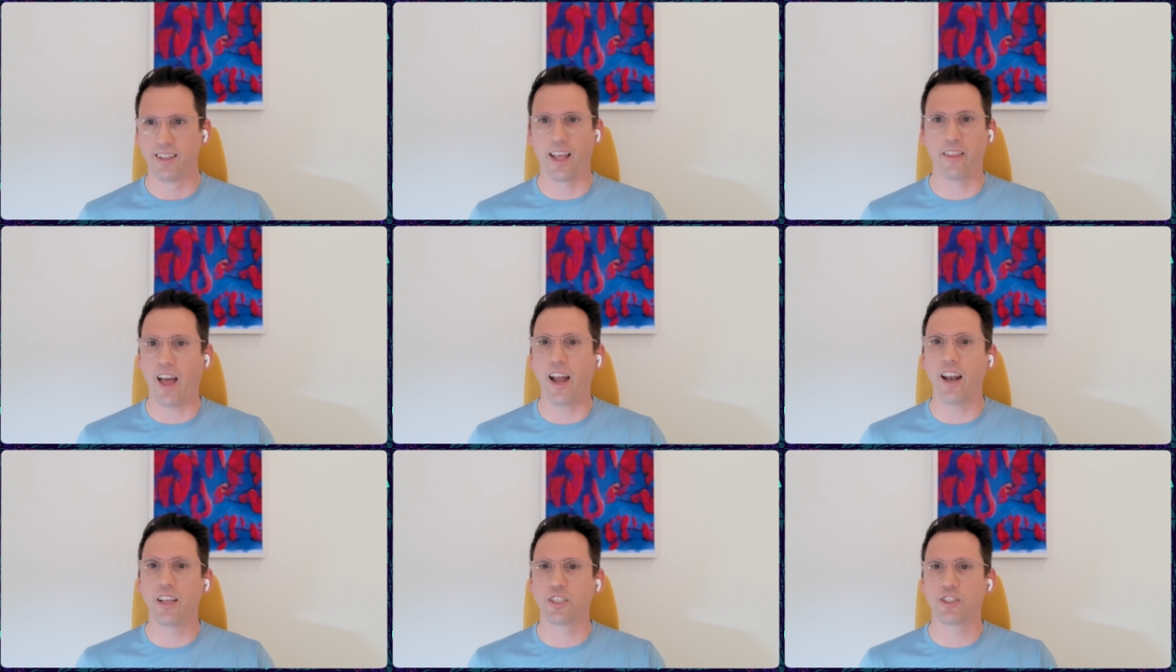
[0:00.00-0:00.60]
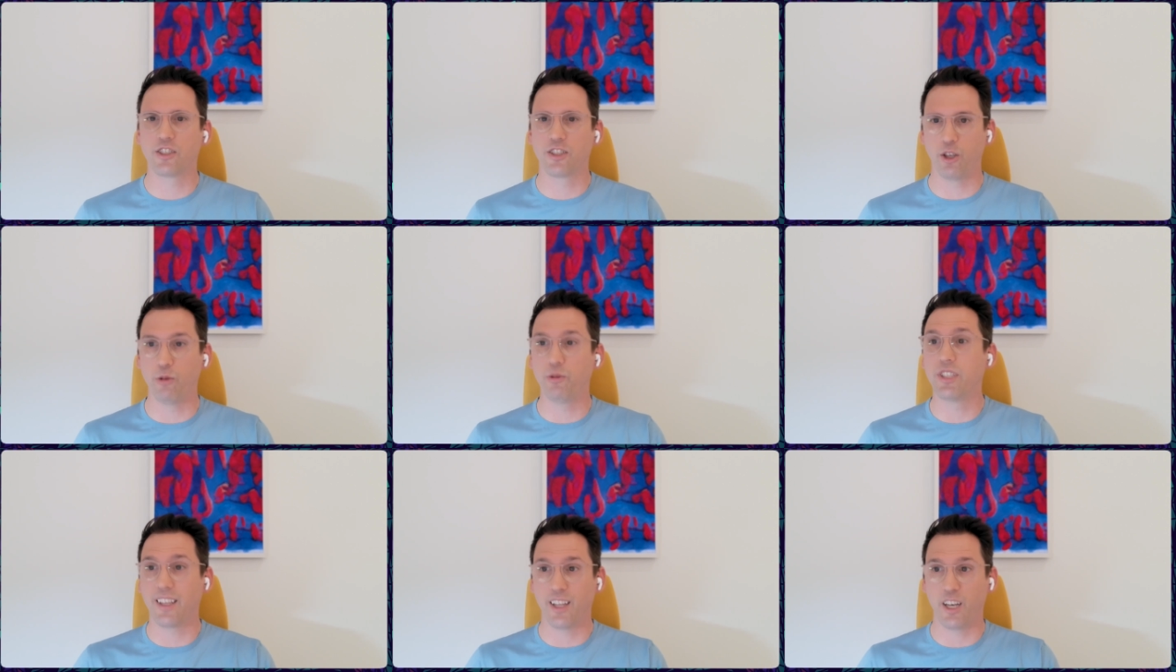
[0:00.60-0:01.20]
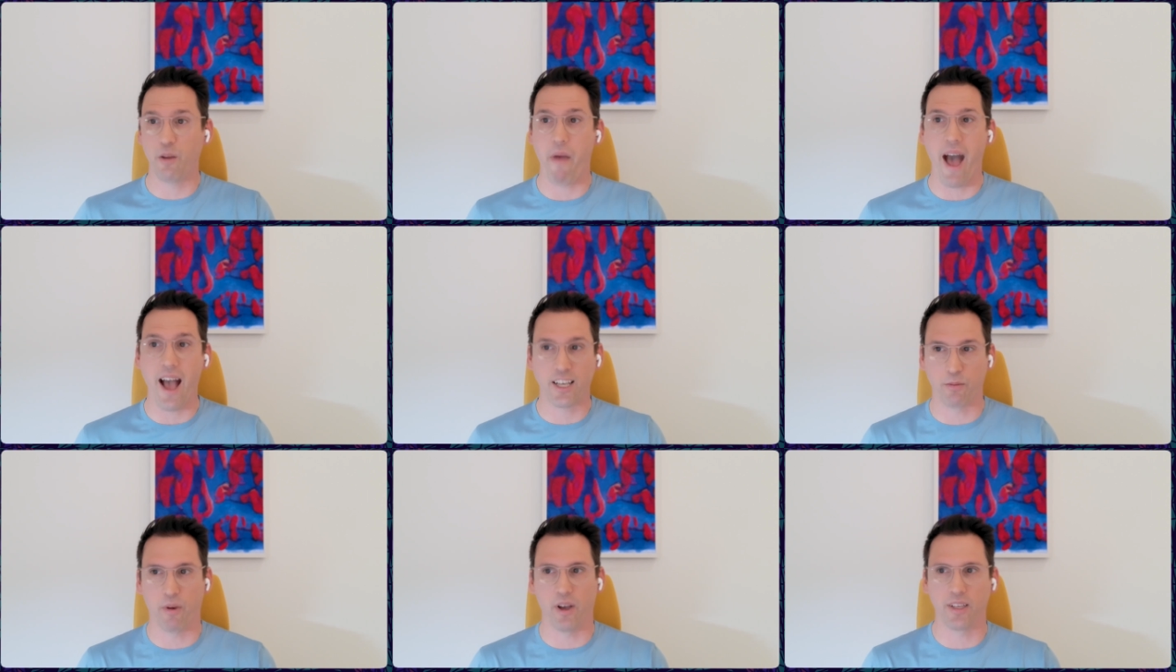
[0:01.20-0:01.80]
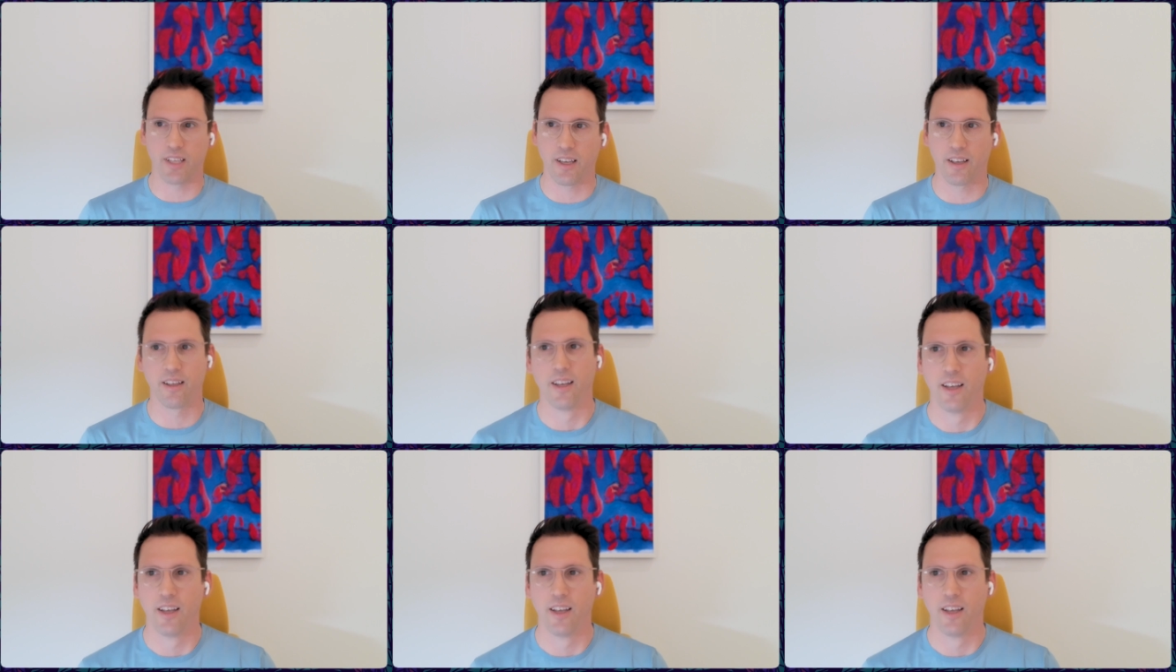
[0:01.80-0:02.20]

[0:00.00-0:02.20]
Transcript: Like that is utility maximizing.